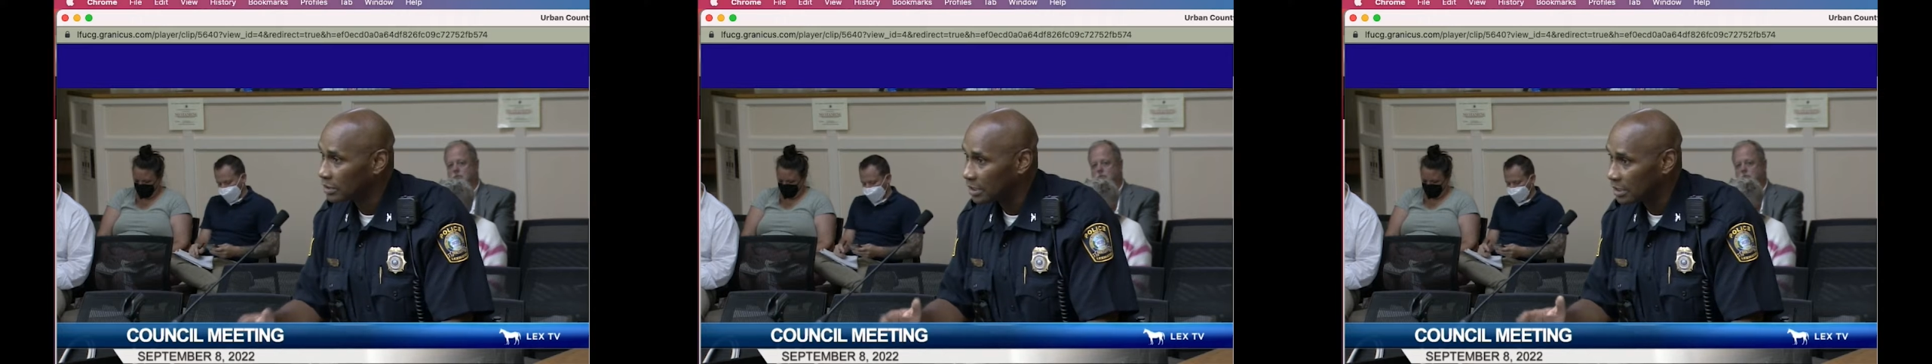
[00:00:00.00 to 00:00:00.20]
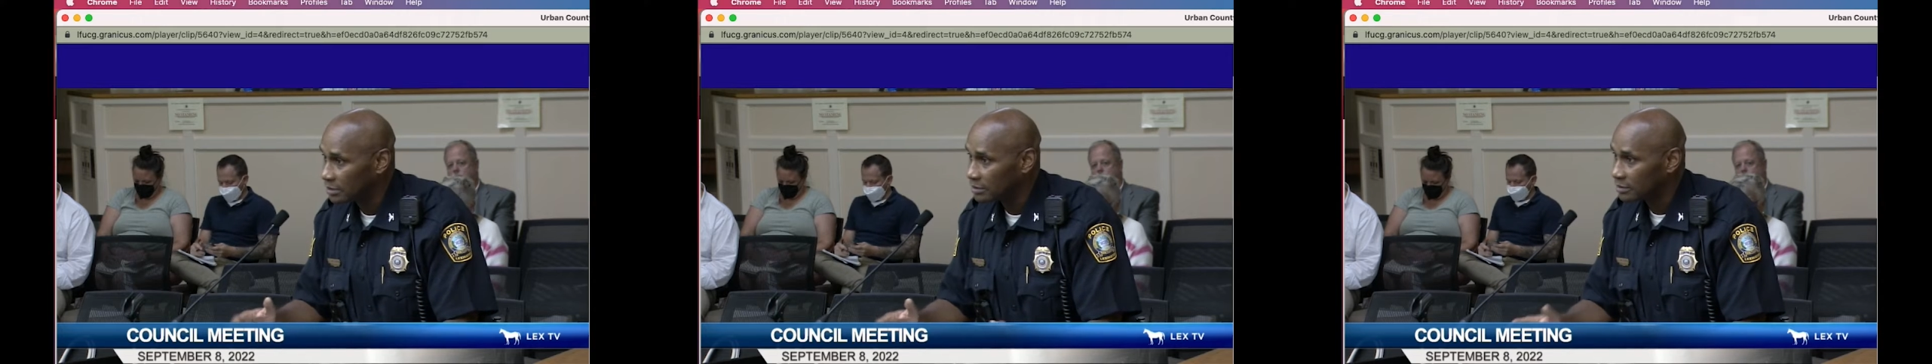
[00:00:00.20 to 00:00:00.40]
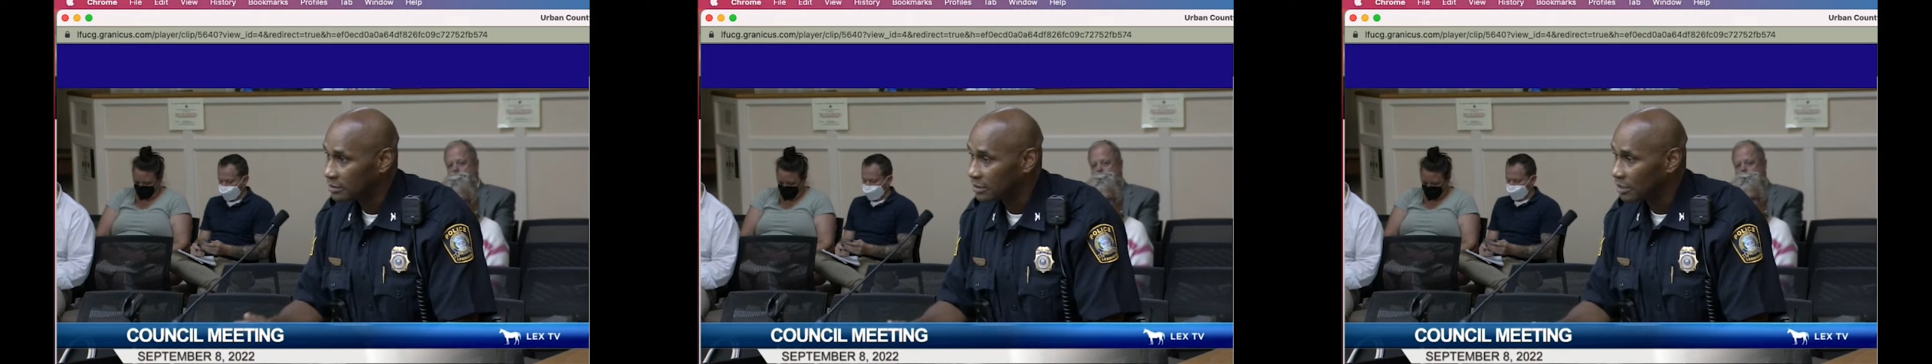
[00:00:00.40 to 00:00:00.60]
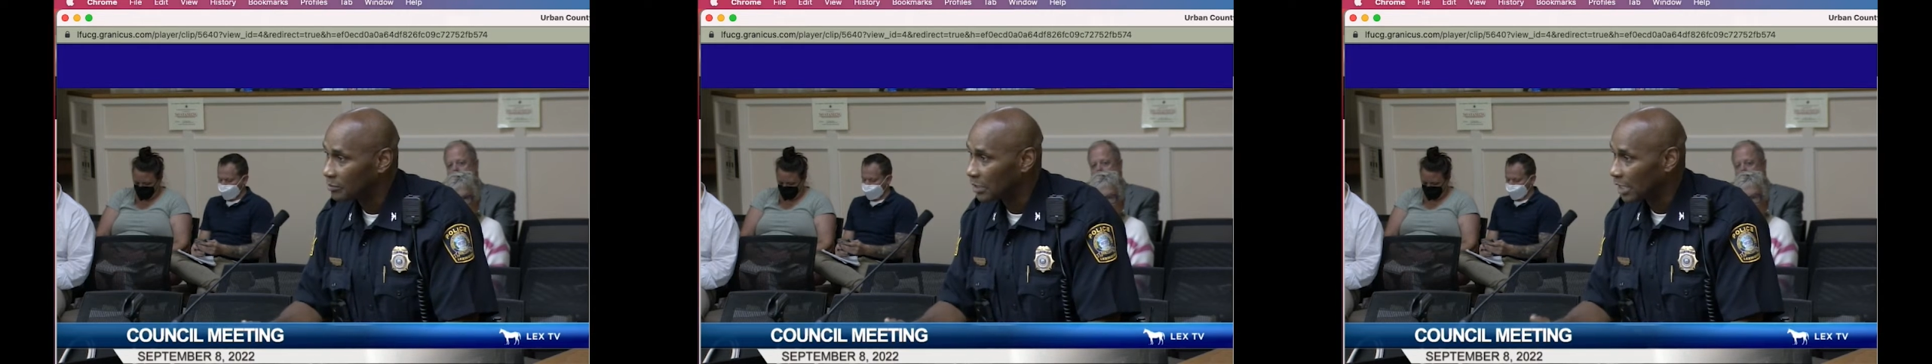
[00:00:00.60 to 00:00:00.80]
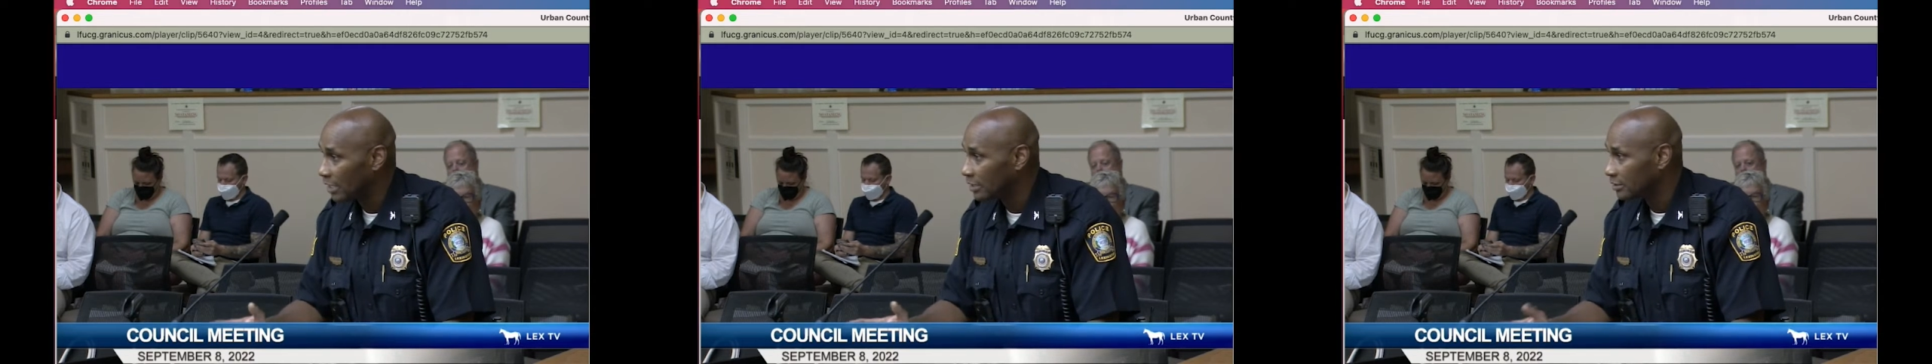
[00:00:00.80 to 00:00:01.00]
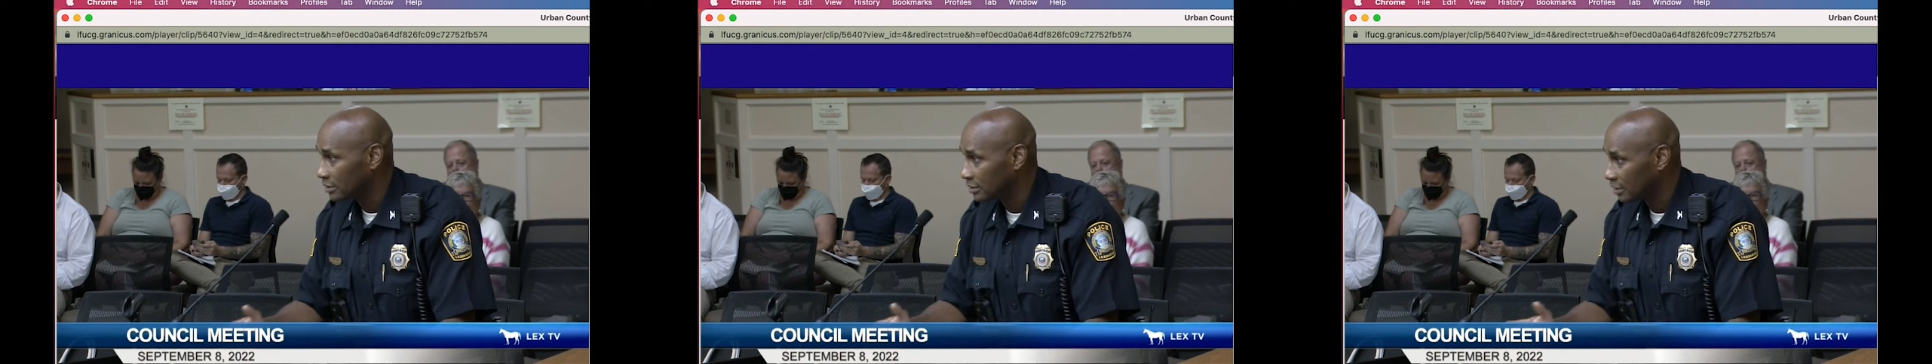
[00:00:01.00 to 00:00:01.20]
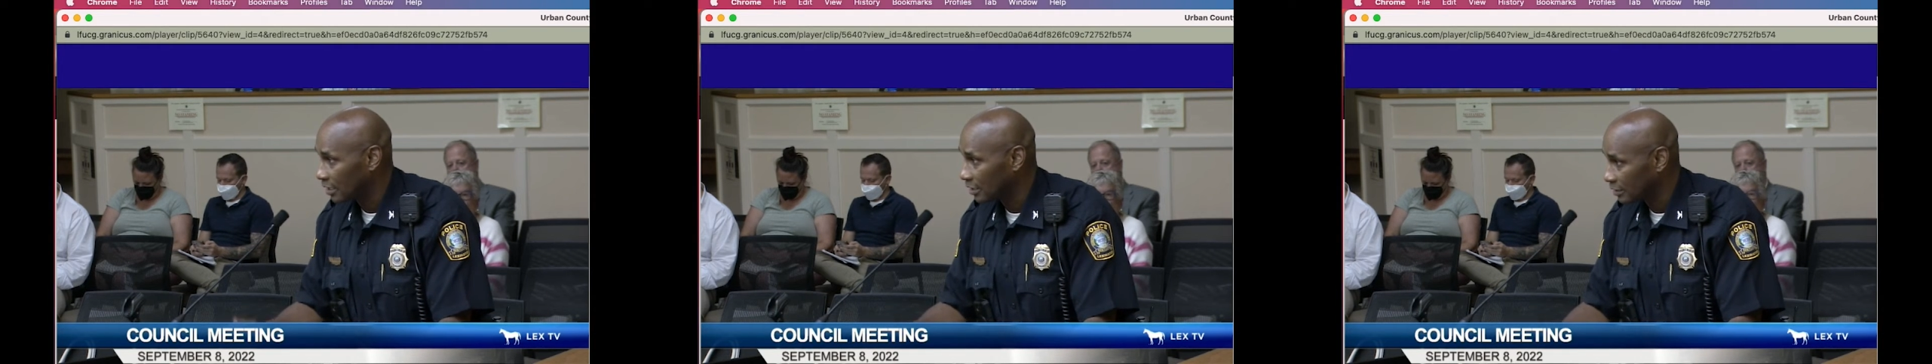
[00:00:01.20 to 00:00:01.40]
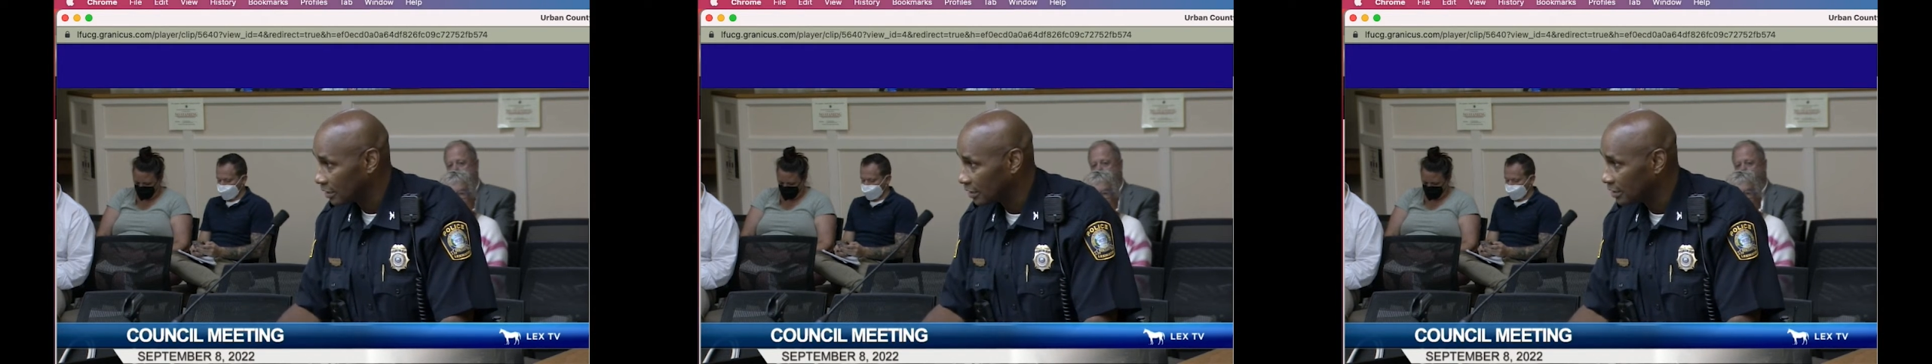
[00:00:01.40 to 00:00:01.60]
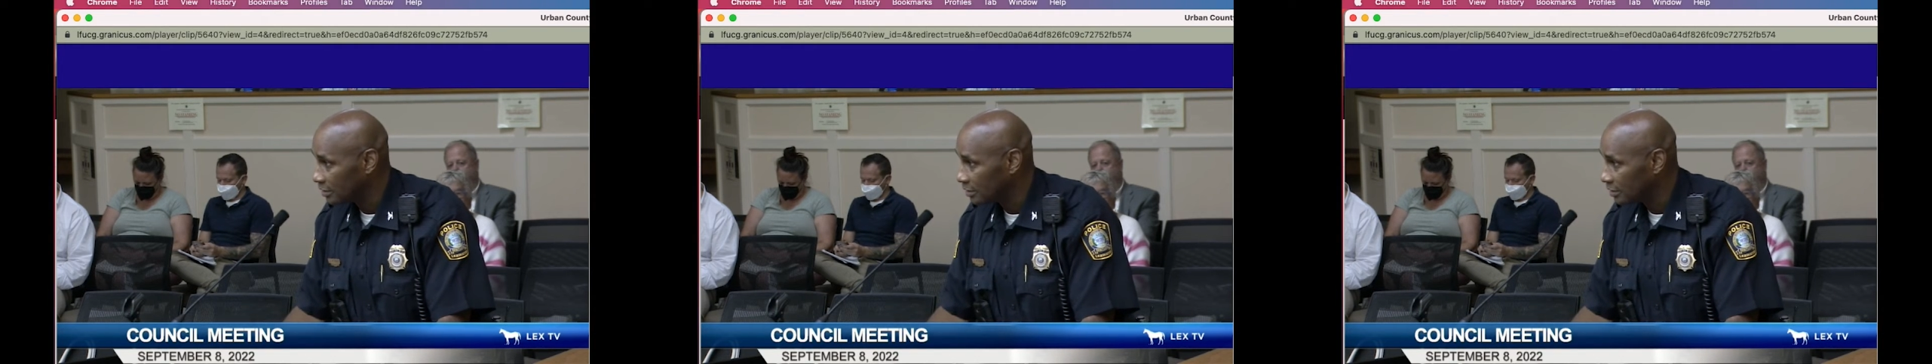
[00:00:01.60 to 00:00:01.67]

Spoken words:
was understandable in